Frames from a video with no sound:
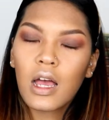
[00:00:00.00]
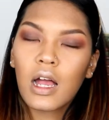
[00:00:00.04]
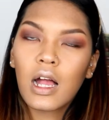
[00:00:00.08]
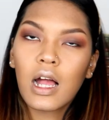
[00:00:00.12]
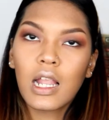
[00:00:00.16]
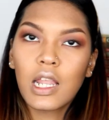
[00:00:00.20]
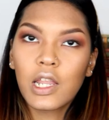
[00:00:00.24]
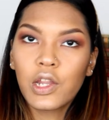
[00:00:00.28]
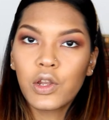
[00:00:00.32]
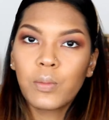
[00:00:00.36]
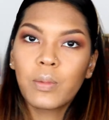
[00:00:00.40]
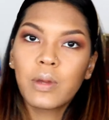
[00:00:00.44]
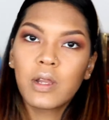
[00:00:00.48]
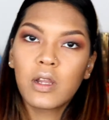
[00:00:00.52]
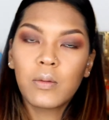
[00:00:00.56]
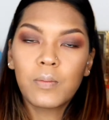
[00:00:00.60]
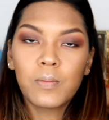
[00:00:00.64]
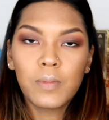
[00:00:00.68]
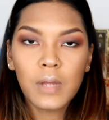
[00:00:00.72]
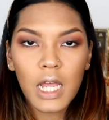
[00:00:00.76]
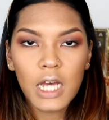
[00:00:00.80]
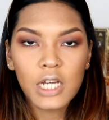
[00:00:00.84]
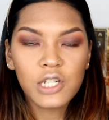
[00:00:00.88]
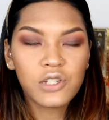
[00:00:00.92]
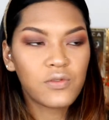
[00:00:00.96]
A little bit of
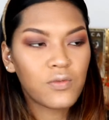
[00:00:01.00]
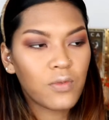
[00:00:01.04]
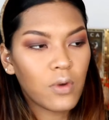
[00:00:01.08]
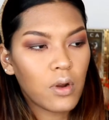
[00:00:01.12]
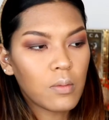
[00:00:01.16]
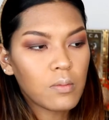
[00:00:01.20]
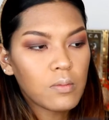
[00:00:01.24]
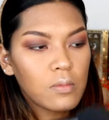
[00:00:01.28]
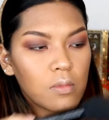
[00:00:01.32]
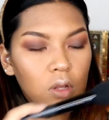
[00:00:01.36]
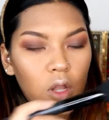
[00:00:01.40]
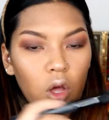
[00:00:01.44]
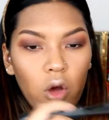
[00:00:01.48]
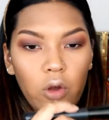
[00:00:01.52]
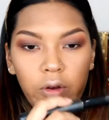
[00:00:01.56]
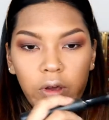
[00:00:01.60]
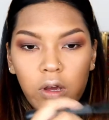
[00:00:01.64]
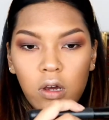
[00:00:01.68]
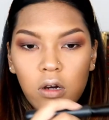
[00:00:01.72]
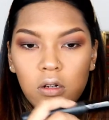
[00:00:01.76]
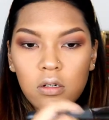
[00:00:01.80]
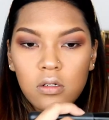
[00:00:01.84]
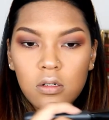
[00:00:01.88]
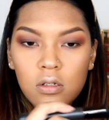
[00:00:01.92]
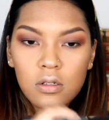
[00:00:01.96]
blush from
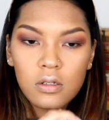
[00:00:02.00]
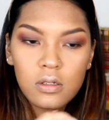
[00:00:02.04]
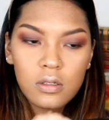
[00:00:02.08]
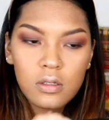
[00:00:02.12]
L'Oreal.